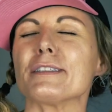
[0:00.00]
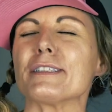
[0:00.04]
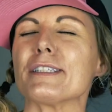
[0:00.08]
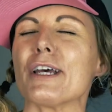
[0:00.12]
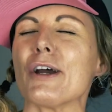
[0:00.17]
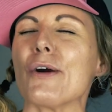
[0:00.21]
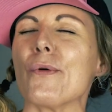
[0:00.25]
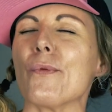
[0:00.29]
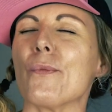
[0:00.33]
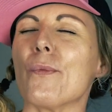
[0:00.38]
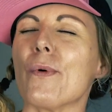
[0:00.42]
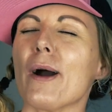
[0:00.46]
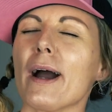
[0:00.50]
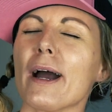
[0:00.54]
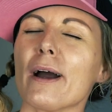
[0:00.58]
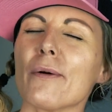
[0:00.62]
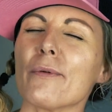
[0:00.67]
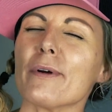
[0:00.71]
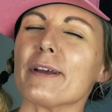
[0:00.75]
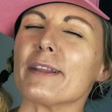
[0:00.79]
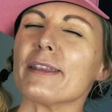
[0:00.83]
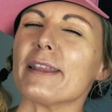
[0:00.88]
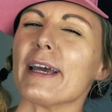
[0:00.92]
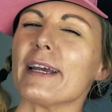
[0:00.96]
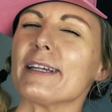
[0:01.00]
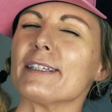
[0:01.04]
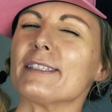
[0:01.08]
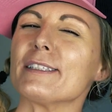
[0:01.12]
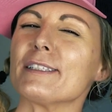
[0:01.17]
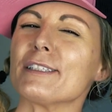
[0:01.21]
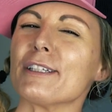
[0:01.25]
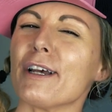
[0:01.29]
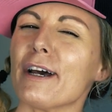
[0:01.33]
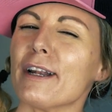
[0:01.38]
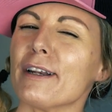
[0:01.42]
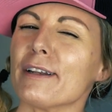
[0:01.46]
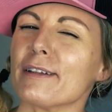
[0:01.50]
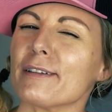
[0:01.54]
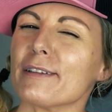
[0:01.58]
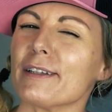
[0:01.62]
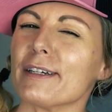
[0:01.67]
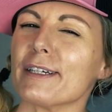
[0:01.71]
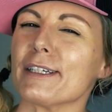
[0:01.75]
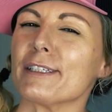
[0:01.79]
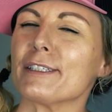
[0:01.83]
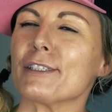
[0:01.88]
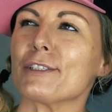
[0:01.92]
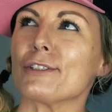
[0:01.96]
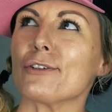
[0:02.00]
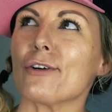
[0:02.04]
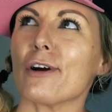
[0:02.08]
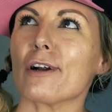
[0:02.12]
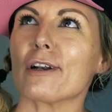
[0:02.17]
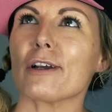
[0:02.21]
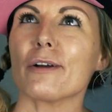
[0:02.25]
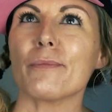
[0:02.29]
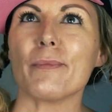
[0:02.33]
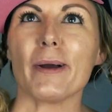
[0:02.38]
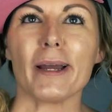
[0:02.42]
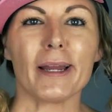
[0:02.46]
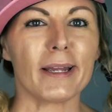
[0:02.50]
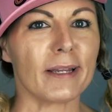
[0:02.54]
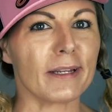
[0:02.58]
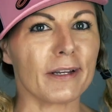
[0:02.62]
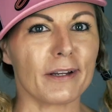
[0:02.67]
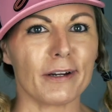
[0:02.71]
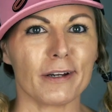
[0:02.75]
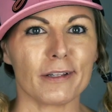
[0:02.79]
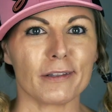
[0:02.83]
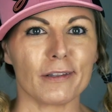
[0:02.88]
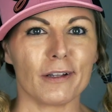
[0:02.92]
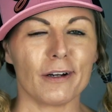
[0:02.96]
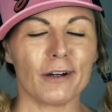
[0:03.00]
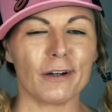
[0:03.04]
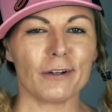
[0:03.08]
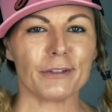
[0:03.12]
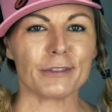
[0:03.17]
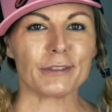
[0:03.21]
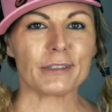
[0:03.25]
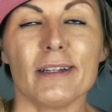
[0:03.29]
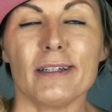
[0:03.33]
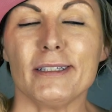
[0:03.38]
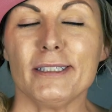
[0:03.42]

So why would they suddenly start obeying gun laws?